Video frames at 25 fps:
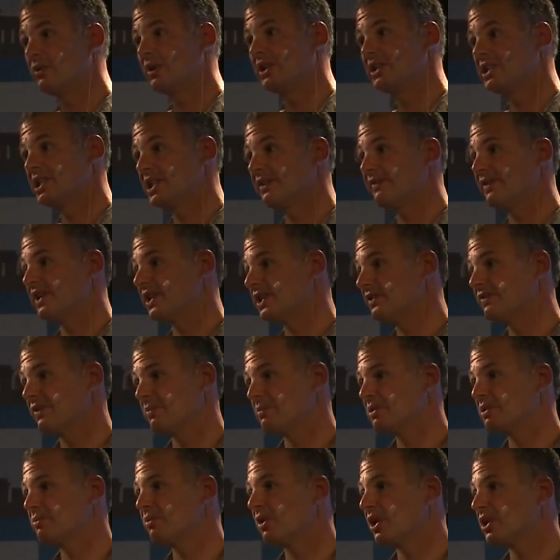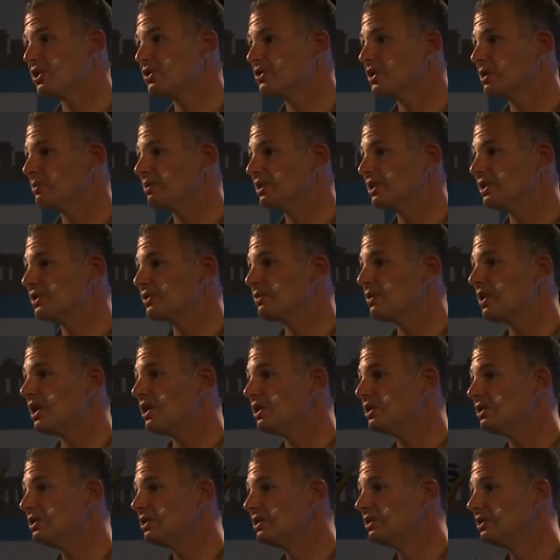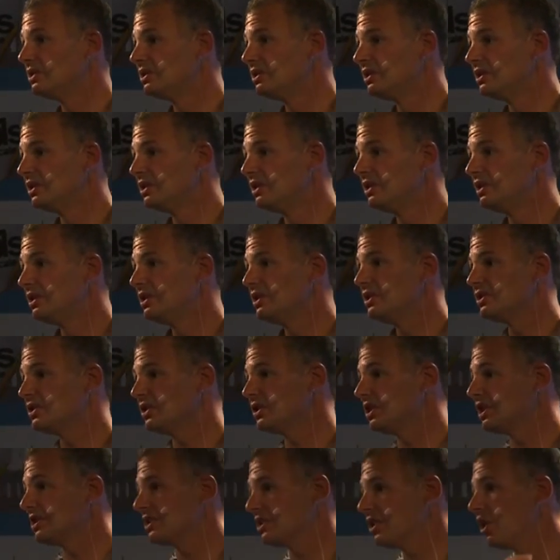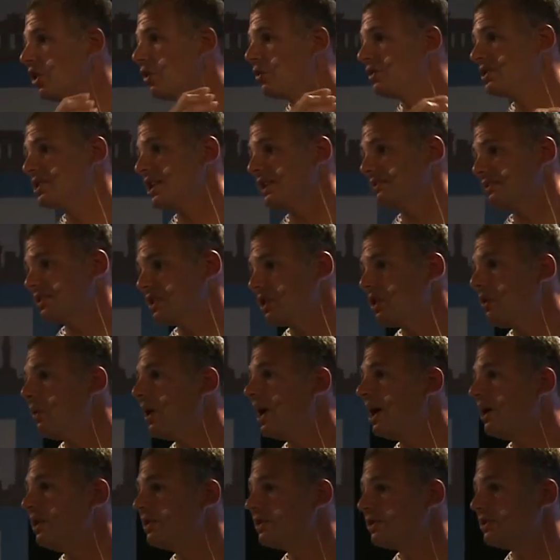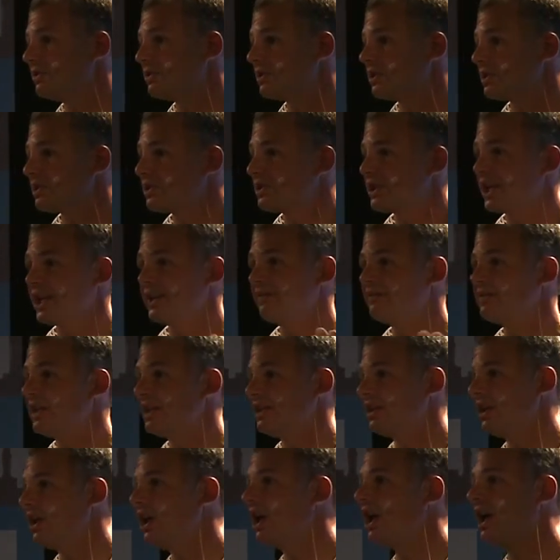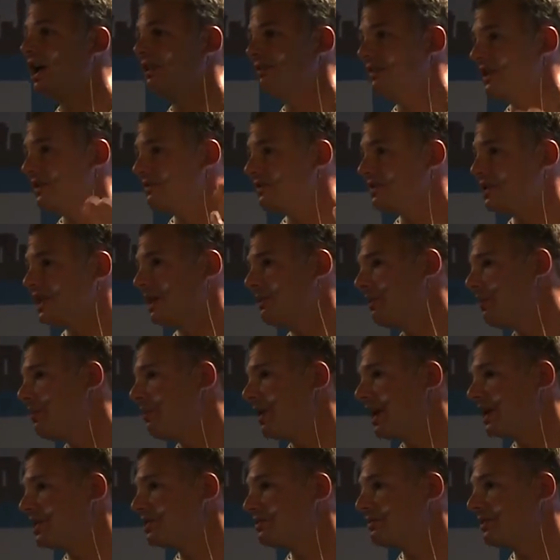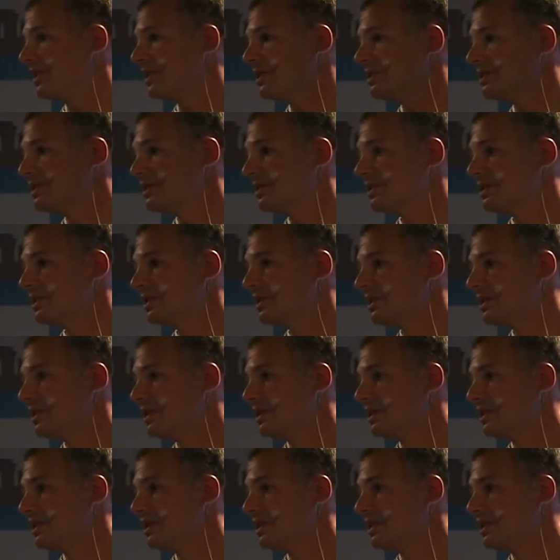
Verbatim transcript: to HDFS from Spark streaming as well. So it doesn't always have to go out. You could save data off every time a batch runs.